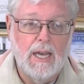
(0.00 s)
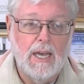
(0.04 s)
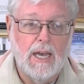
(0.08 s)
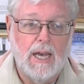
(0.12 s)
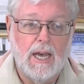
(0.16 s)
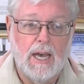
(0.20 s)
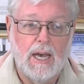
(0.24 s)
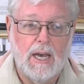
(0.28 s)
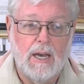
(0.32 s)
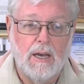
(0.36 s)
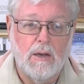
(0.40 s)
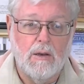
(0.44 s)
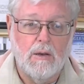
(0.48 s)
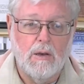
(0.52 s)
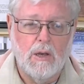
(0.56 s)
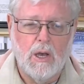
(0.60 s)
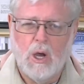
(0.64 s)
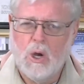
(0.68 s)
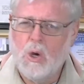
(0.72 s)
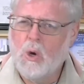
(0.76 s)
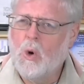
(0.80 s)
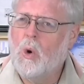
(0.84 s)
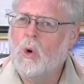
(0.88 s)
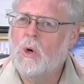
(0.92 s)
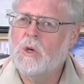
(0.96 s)
Uh,
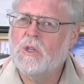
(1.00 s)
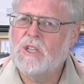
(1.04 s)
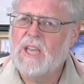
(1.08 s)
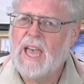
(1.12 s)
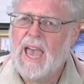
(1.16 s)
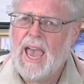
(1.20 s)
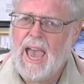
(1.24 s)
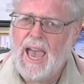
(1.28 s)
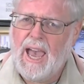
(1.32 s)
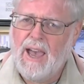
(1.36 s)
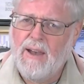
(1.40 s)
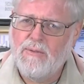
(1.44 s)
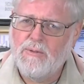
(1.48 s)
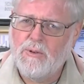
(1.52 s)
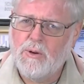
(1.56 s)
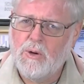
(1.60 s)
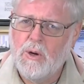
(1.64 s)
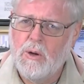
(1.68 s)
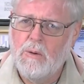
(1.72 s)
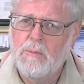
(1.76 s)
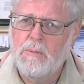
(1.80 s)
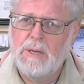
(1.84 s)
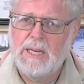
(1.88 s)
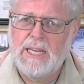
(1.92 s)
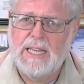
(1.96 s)
of course, after
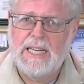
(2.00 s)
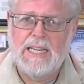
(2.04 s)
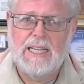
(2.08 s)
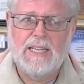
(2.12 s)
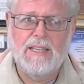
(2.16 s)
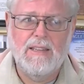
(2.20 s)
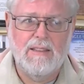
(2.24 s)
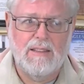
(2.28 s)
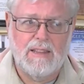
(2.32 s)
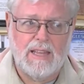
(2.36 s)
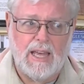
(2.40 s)
a meeting